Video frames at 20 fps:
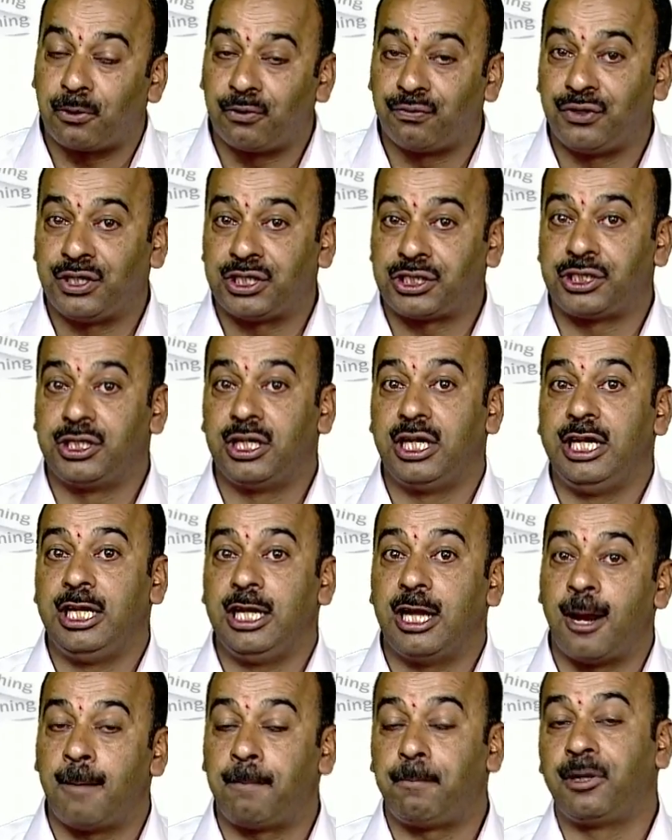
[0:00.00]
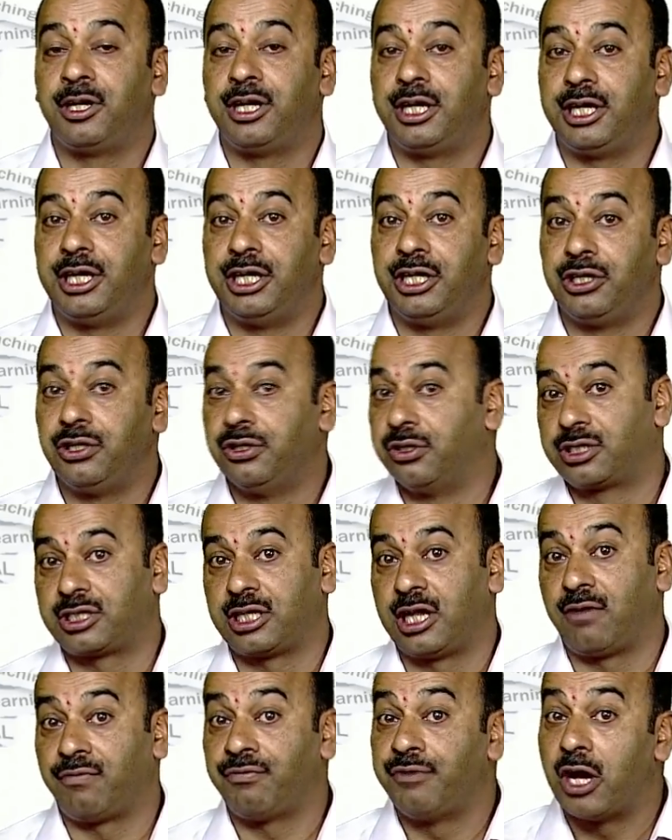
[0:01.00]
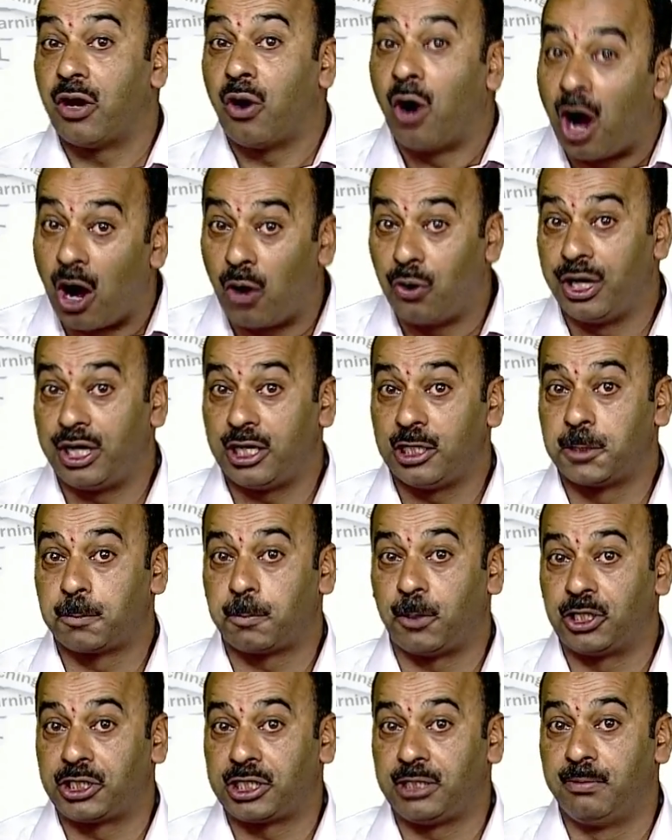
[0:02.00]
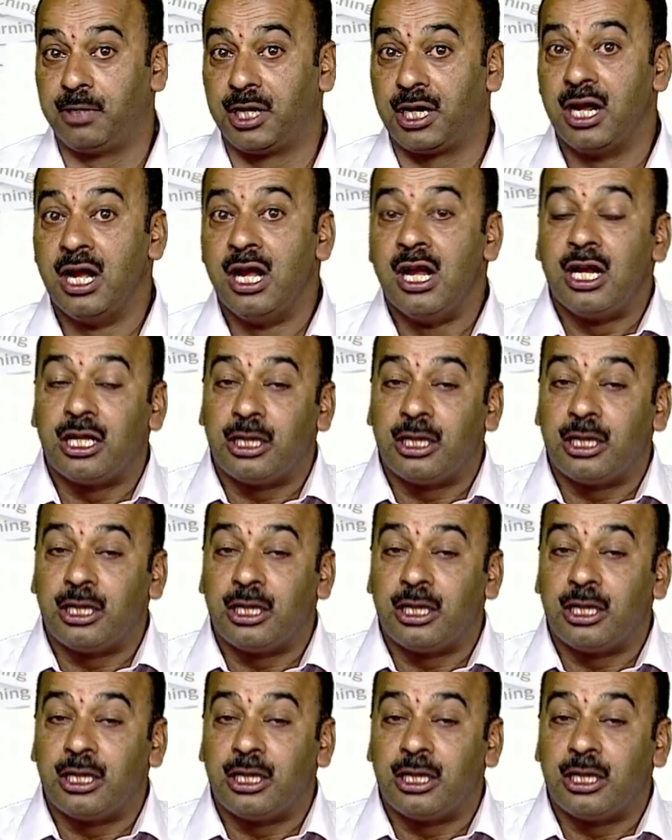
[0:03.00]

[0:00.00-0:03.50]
professionally upgrading yourself. Now, how it is possible?